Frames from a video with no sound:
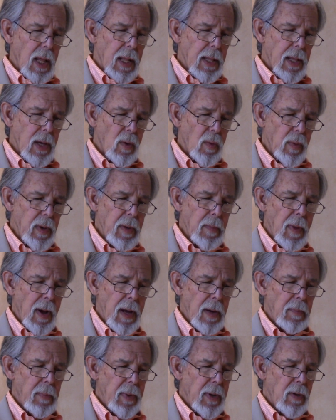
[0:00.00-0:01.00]
that we
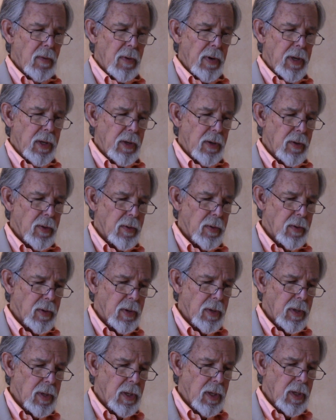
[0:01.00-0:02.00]
might be renewed
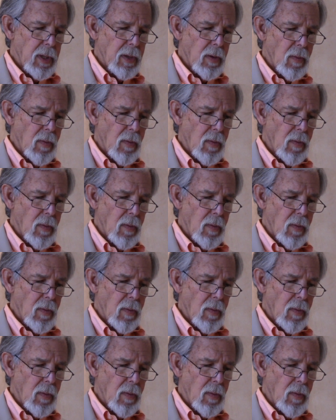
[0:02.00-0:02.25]
in the